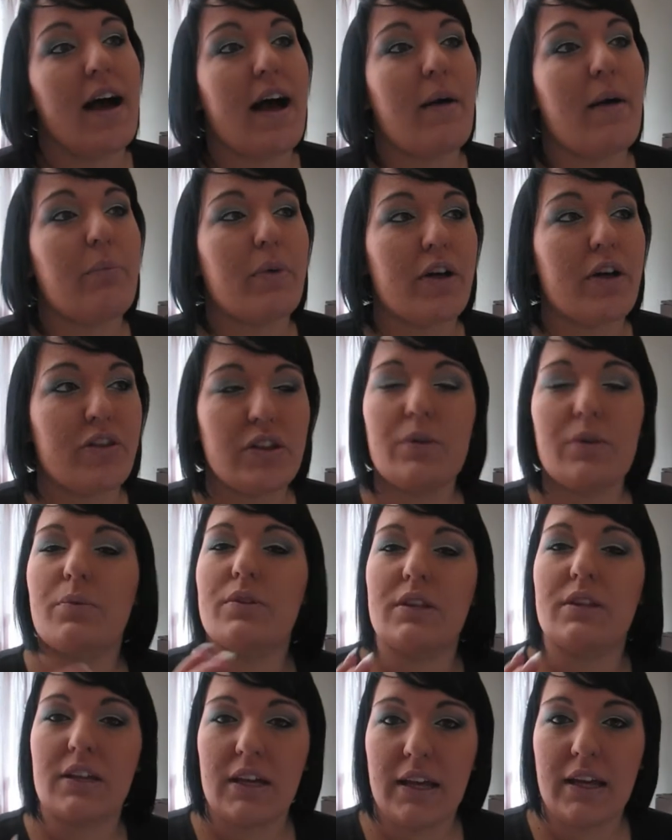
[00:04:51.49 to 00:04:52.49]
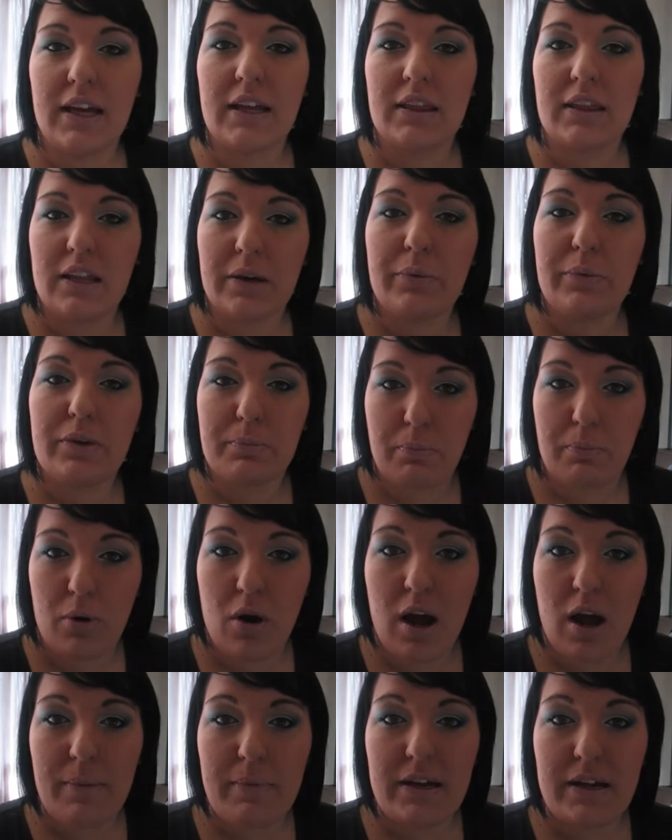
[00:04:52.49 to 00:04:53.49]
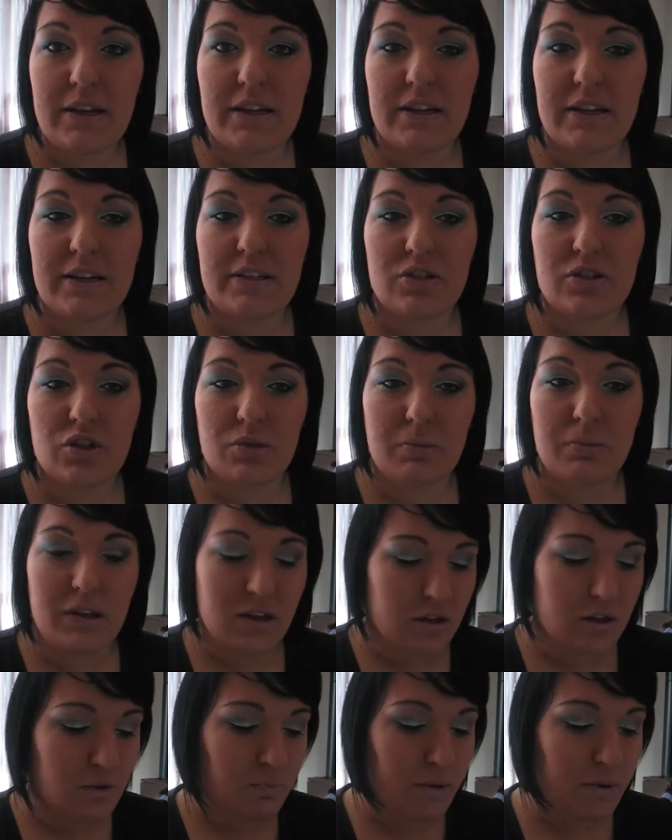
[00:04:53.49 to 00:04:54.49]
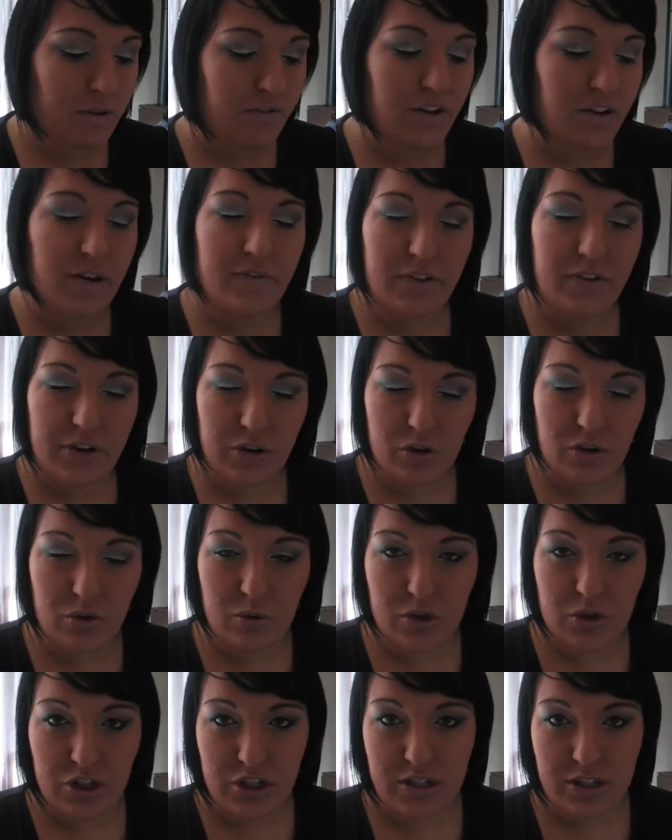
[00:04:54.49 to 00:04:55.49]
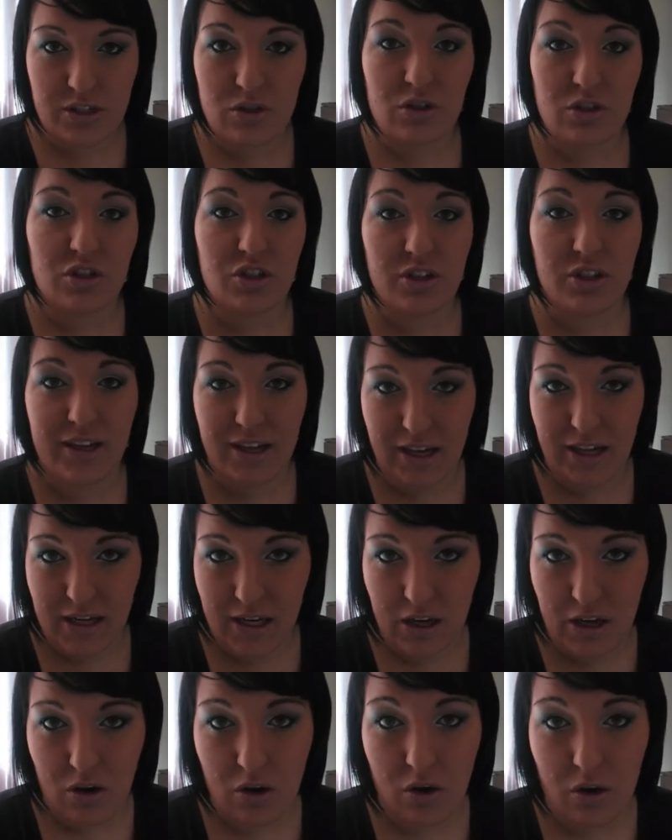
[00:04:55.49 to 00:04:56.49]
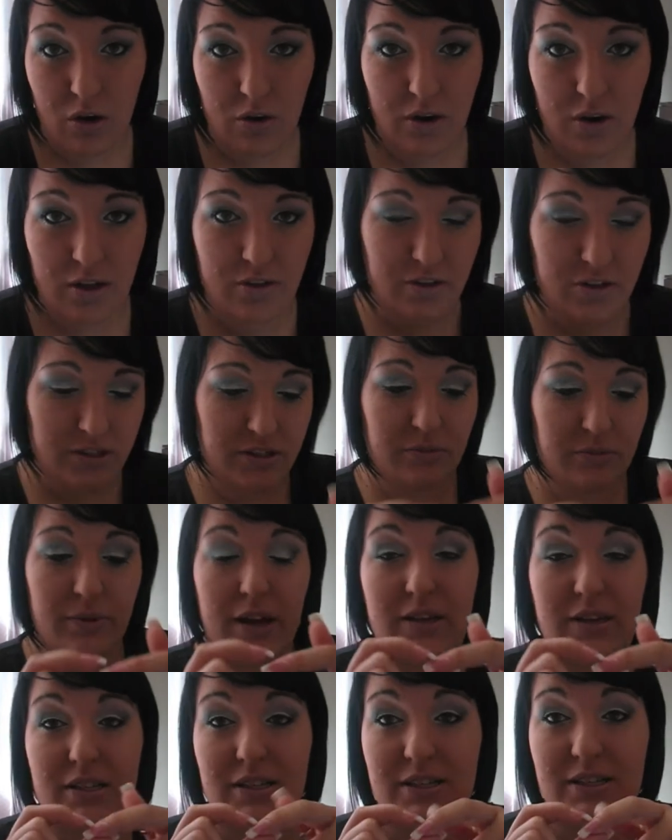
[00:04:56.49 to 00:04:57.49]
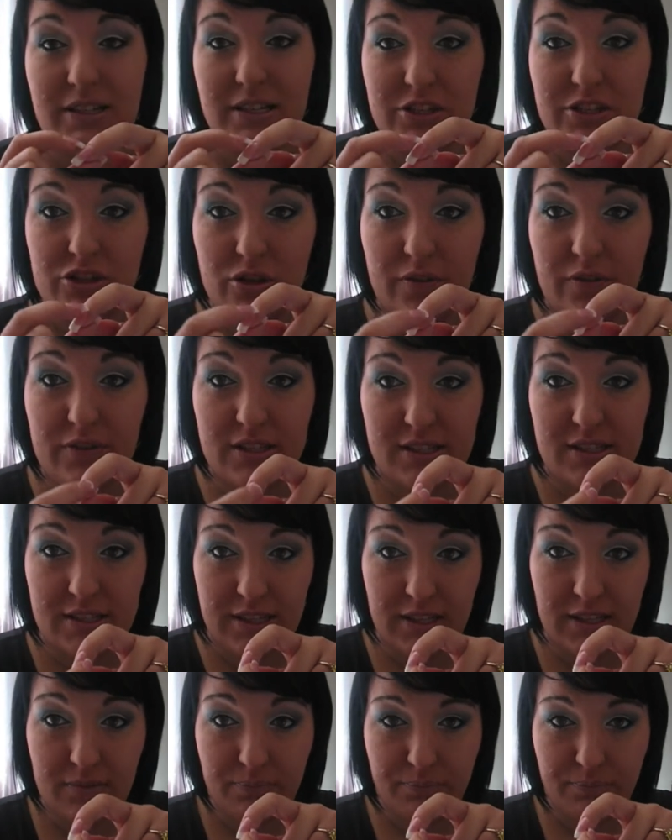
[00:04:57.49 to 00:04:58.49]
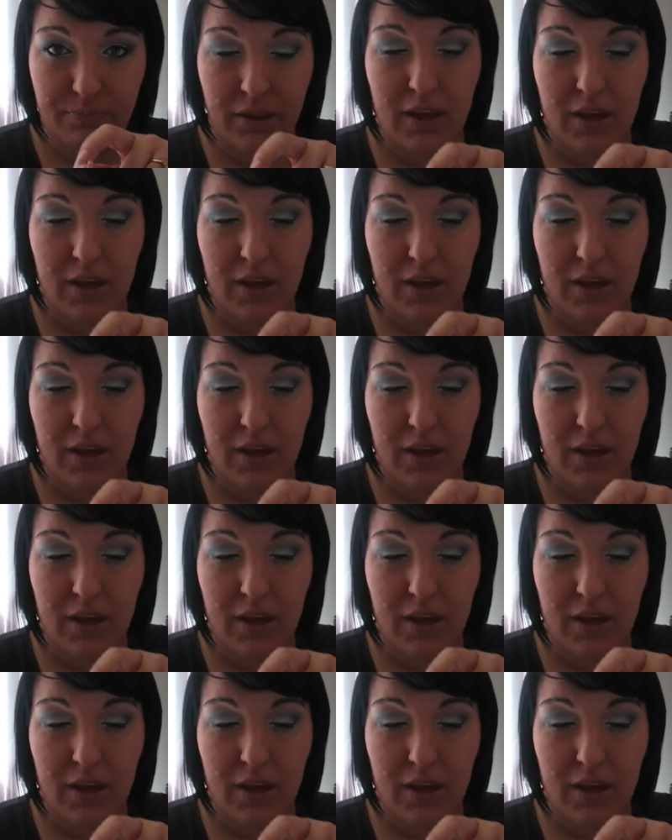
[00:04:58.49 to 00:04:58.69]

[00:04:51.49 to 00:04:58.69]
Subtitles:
I think what the key thing with primer is to be very, very cautious not to get any on the surrounding tissue of the skin.